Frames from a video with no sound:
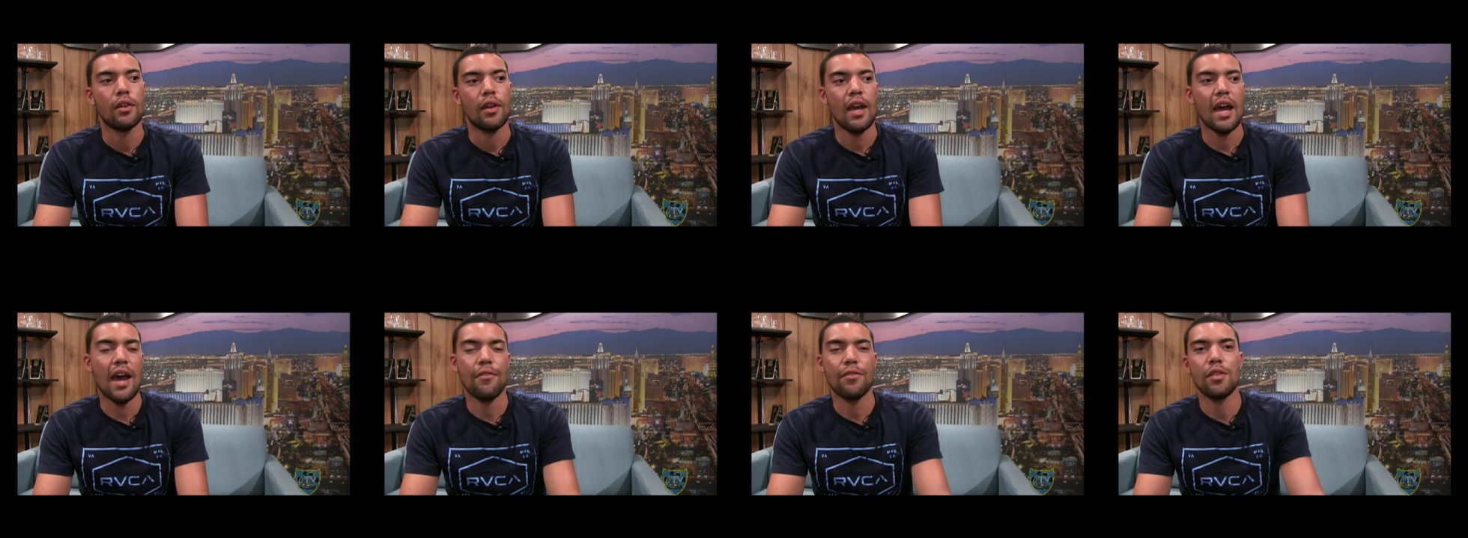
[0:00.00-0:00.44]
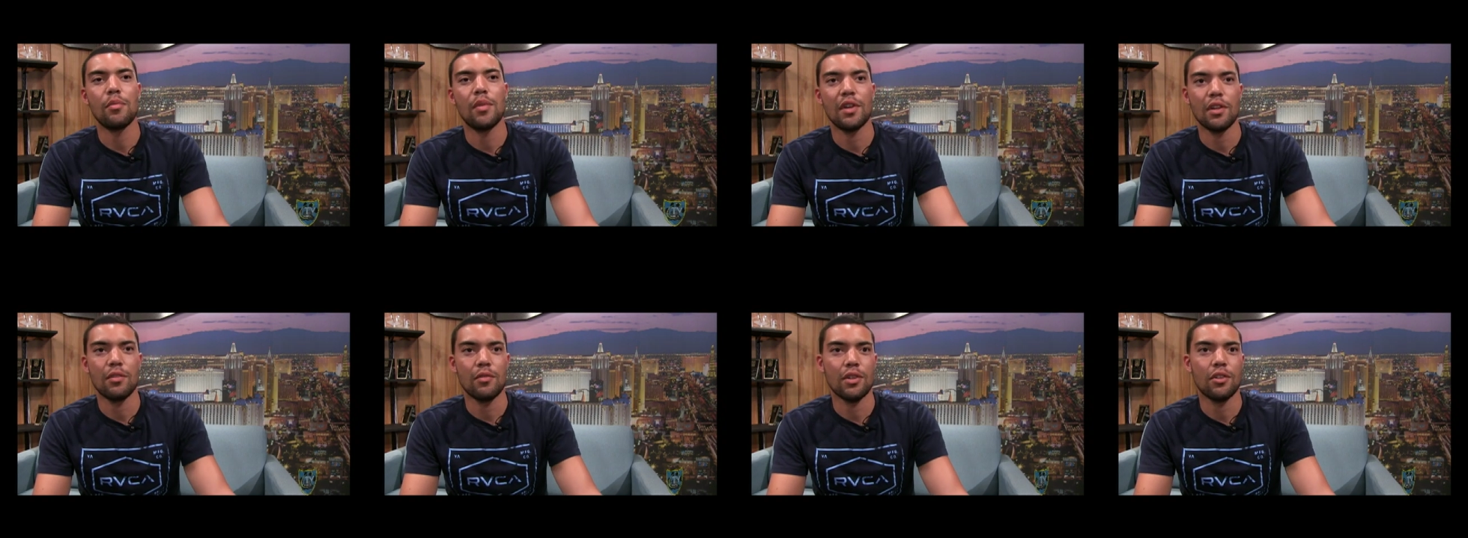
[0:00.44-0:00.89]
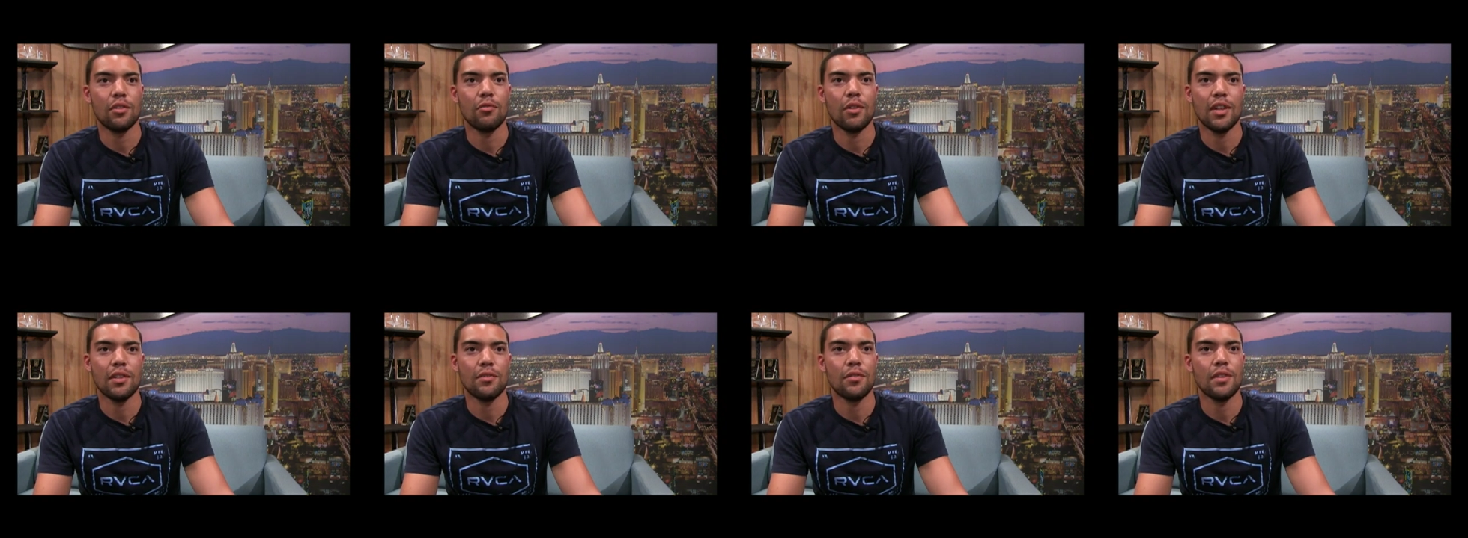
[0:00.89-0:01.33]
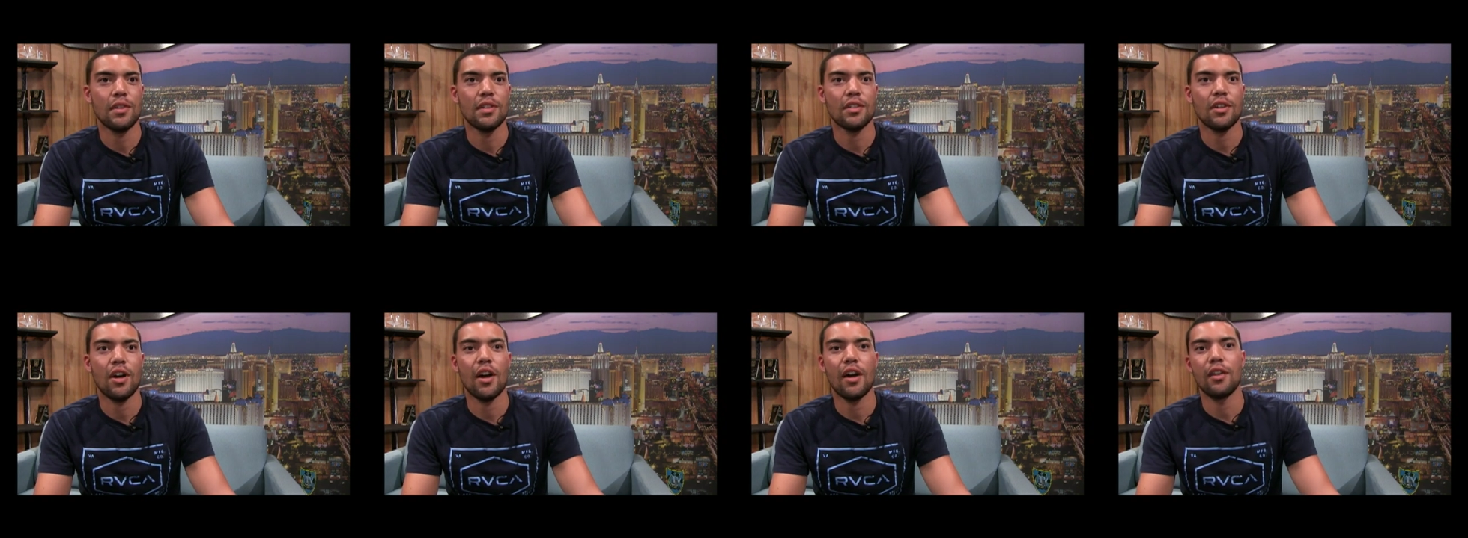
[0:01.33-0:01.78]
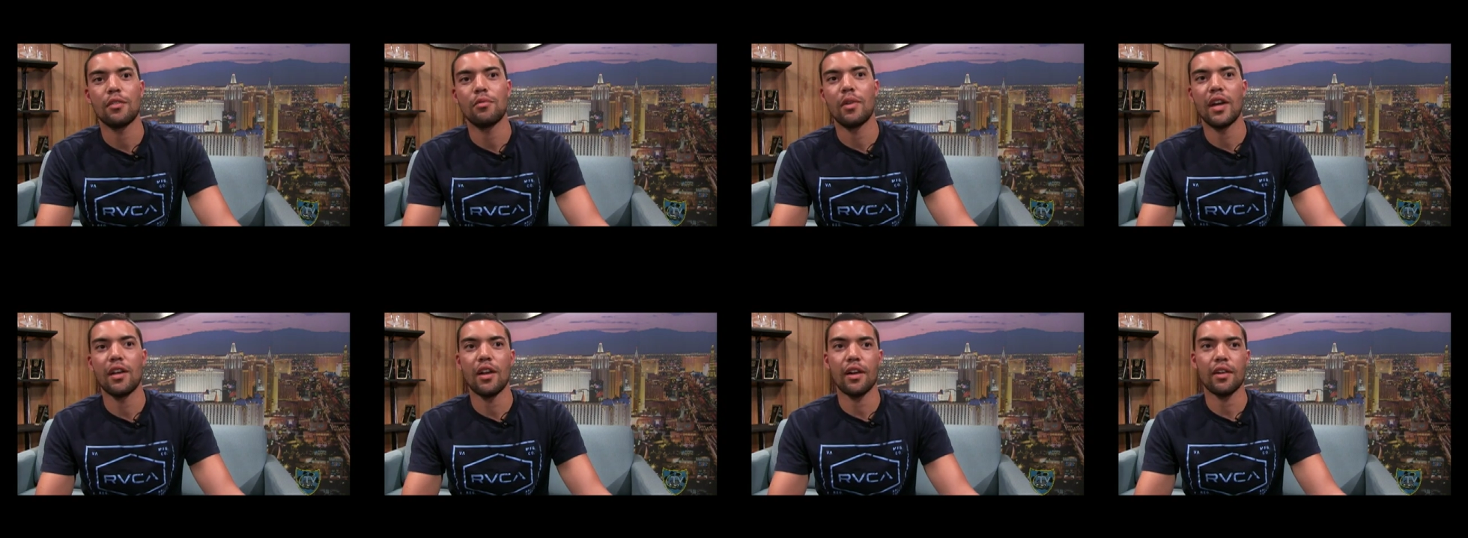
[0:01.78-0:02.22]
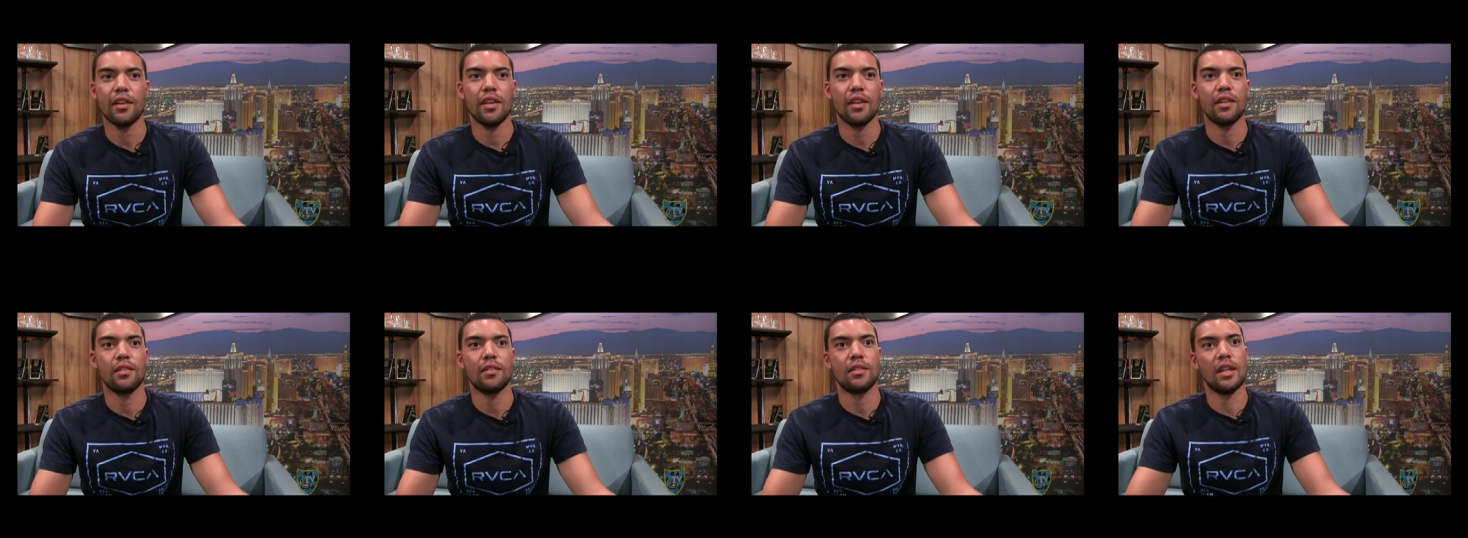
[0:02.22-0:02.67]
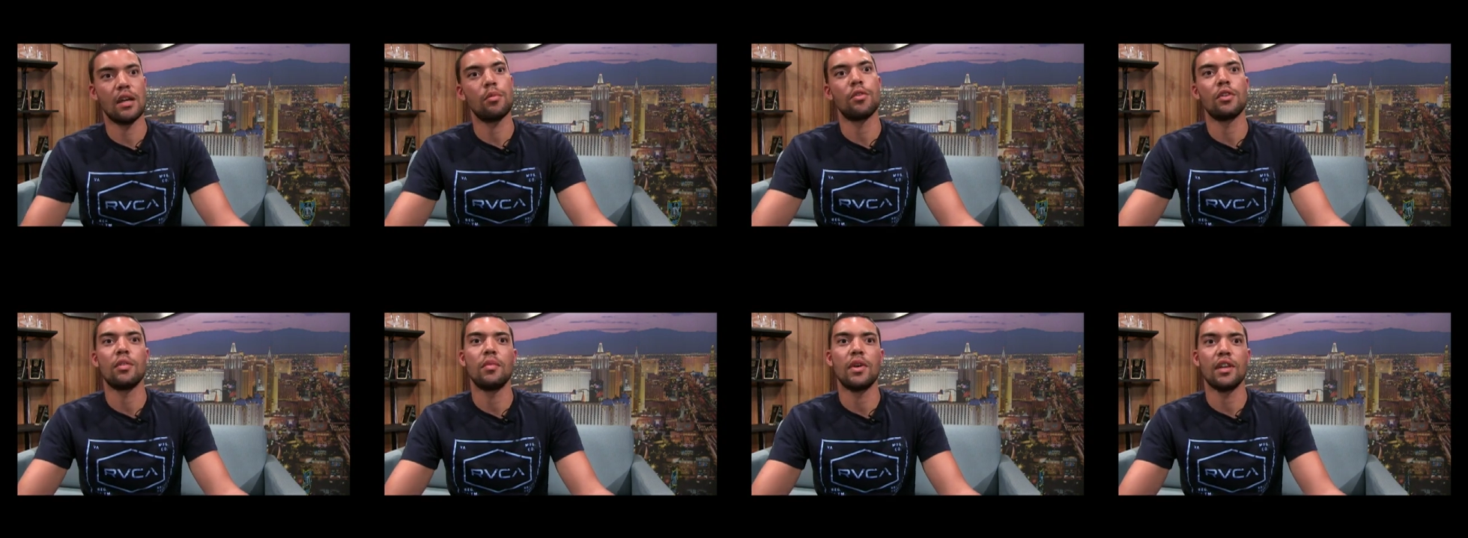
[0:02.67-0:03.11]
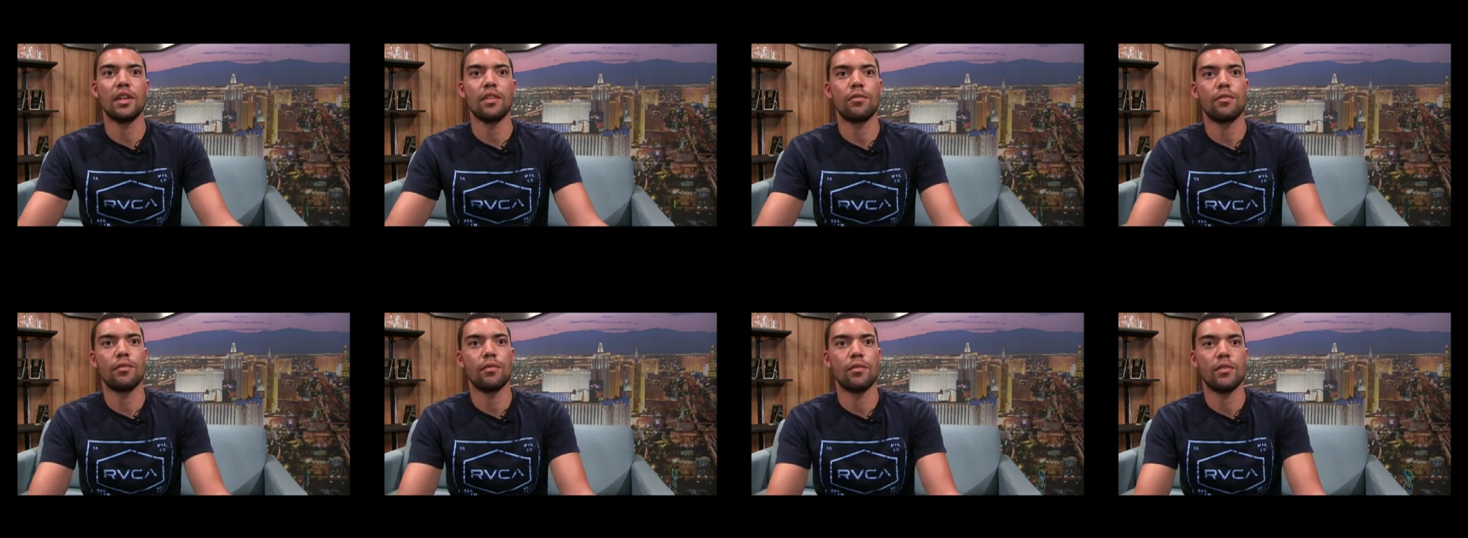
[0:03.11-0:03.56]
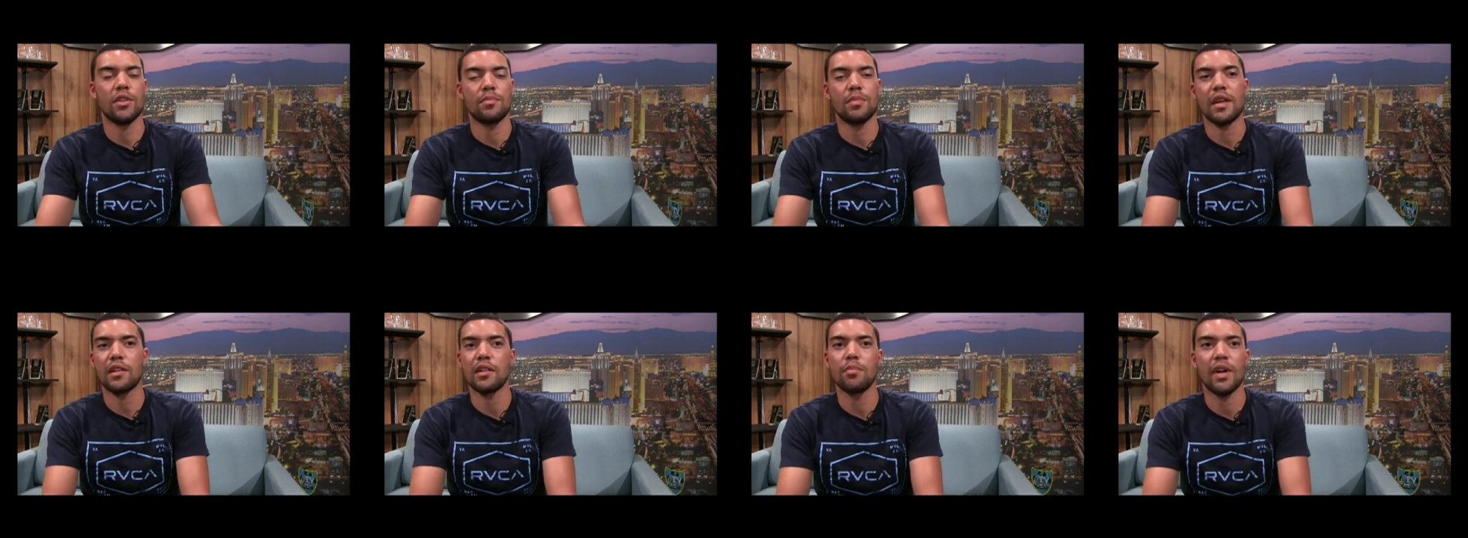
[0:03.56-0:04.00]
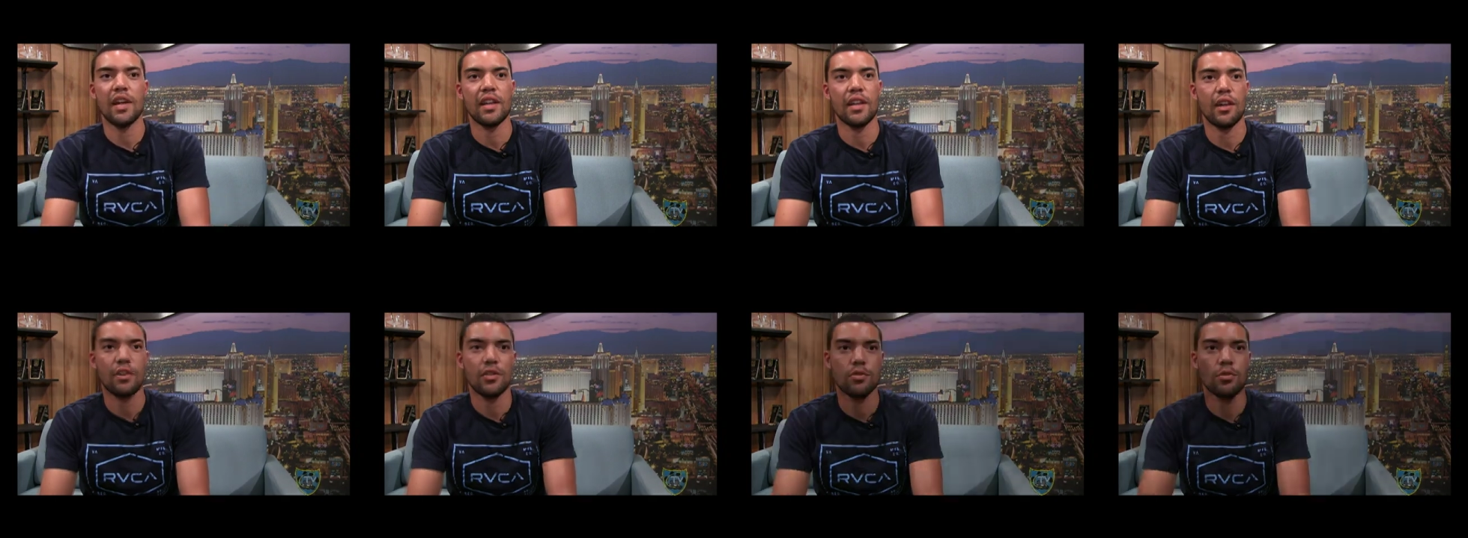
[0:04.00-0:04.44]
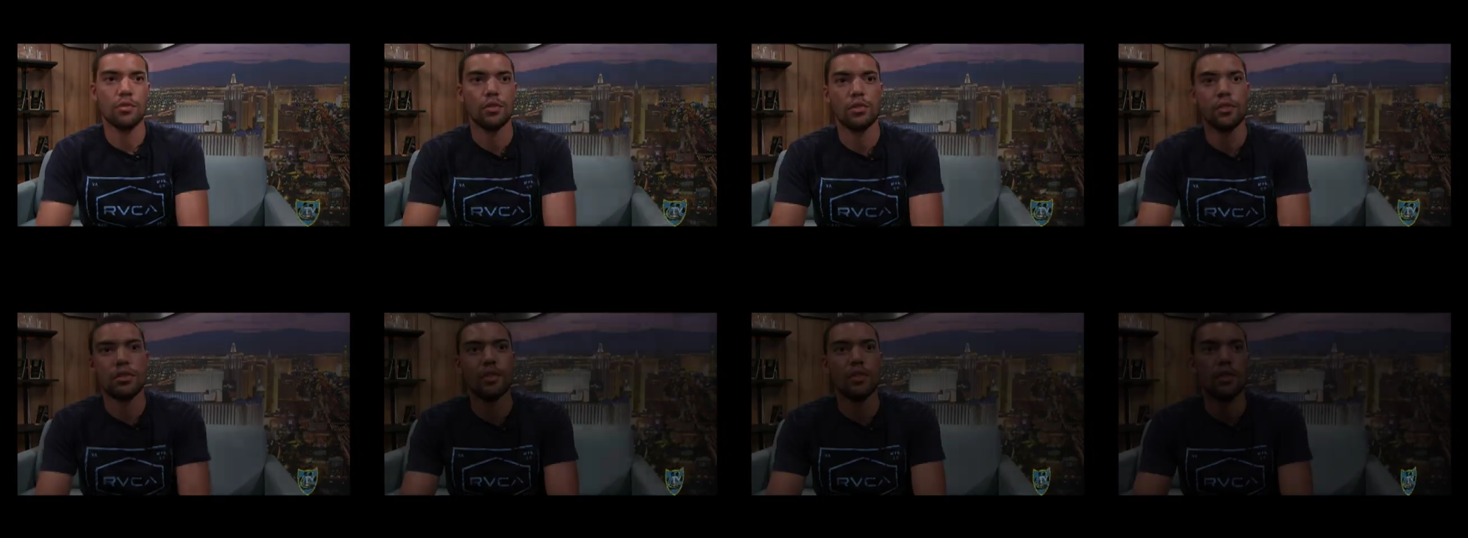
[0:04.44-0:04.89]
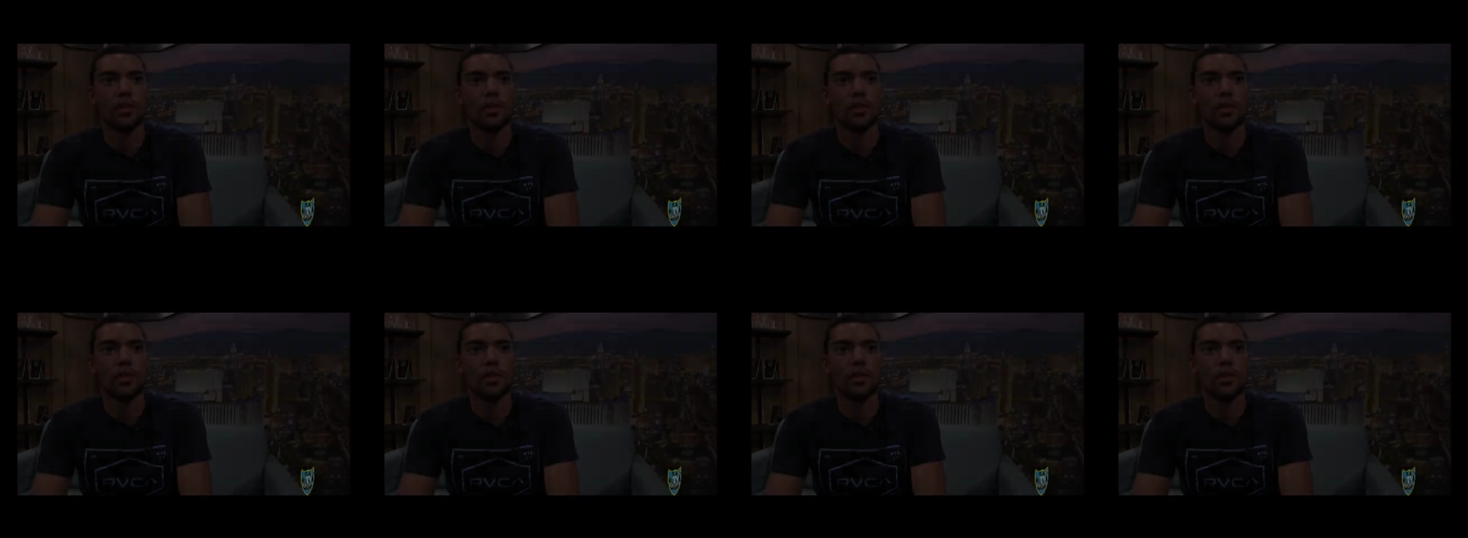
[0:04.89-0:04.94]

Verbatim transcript: half the money we could raise for this cause, why not get double the money just by combining our schools?